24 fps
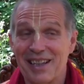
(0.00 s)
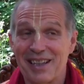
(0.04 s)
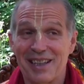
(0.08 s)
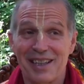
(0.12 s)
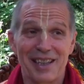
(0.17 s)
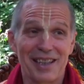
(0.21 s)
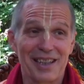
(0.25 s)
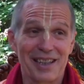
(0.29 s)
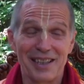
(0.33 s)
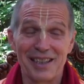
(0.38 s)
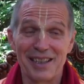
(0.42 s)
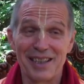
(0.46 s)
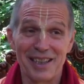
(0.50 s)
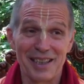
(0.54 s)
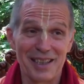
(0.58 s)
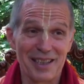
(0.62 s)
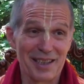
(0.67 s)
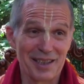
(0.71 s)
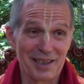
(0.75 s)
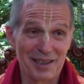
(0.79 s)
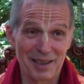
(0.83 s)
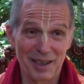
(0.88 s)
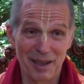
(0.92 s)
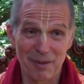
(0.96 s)

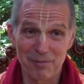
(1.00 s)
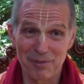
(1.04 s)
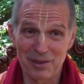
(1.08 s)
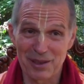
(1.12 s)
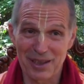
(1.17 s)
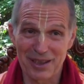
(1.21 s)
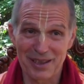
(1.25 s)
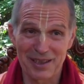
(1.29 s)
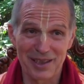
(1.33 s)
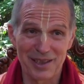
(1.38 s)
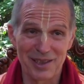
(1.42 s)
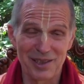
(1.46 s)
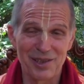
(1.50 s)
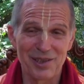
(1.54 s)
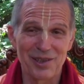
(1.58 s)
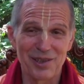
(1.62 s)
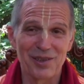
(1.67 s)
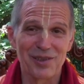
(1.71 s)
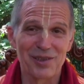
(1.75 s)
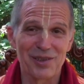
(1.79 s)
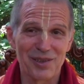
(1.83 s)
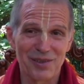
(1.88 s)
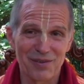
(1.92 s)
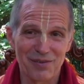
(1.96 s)
Clearly a subject he
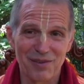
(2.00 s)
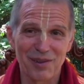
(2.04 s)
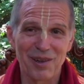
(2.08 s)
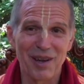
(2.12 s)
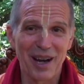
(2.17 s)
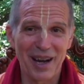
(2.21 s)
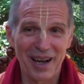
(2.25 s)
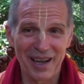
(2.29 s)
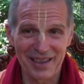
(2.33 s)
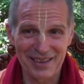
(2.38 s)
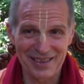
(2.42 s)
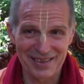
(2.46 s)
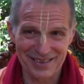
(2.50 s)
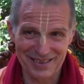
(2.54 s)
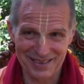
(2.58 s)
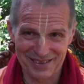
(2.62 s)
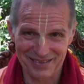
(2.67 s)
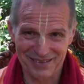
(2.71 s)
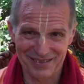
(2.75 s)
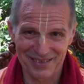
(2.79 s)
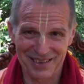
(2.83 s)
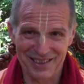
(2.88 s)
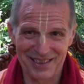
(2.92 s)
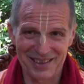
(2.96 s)
chose for
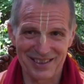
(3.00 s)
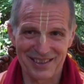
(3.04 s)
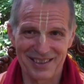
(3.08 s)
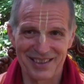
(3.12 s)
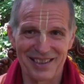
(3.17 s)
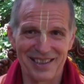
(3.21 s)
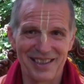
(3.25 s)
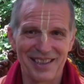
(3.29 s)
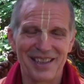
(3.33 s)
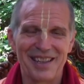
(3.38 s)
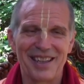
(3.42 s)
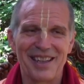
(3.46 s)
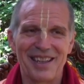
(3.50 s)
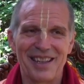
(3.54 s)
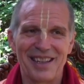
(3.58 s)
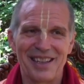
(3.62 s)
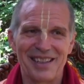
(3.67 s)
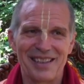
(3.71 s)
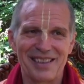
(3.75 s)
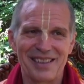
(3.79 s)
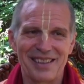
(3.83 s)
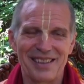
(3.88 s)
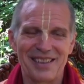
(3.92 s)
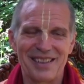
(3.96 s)
us, his
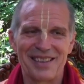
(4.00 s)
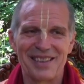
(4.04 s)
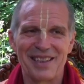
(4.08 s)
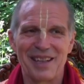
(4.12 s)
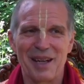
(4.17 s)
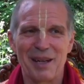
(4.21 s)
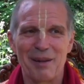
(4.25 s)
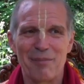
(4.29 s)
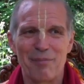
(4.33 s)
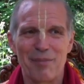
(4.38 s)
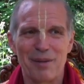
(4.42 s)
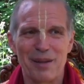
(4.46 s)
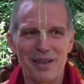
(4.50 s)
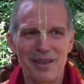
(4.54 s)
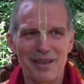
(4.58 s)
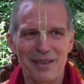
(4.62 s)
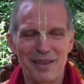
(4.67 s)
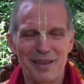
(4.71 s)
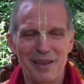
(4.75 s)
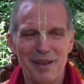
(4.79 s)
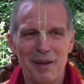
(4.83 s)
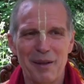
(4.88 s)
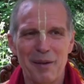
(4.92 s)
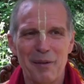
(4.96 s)
disciples.